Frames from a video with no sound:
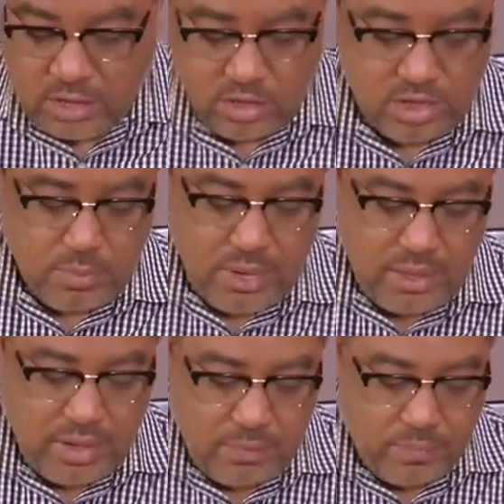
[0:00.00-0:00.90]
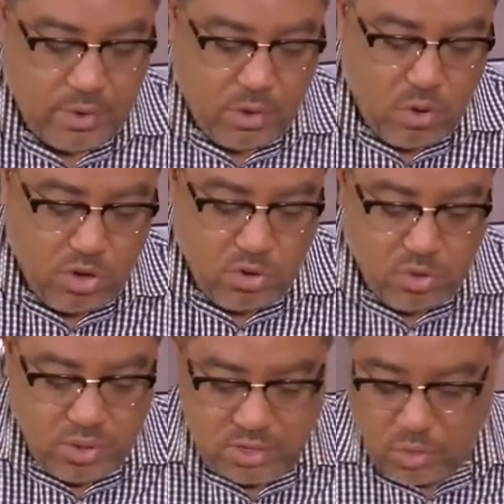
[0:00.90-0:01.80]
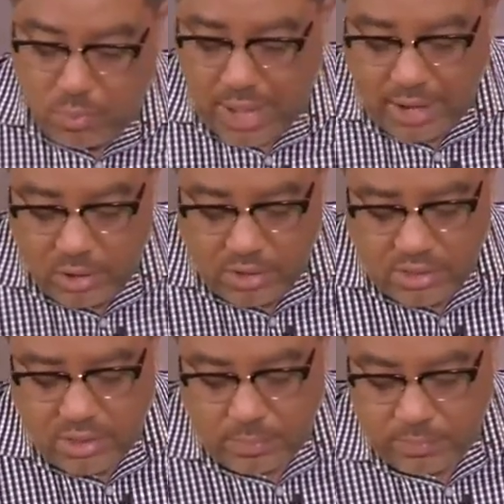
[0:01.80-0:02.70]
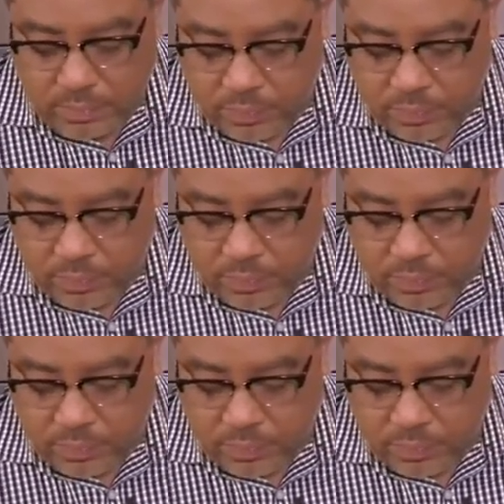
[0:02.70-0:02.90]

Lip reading: So simple like that. All you do is you pile on some,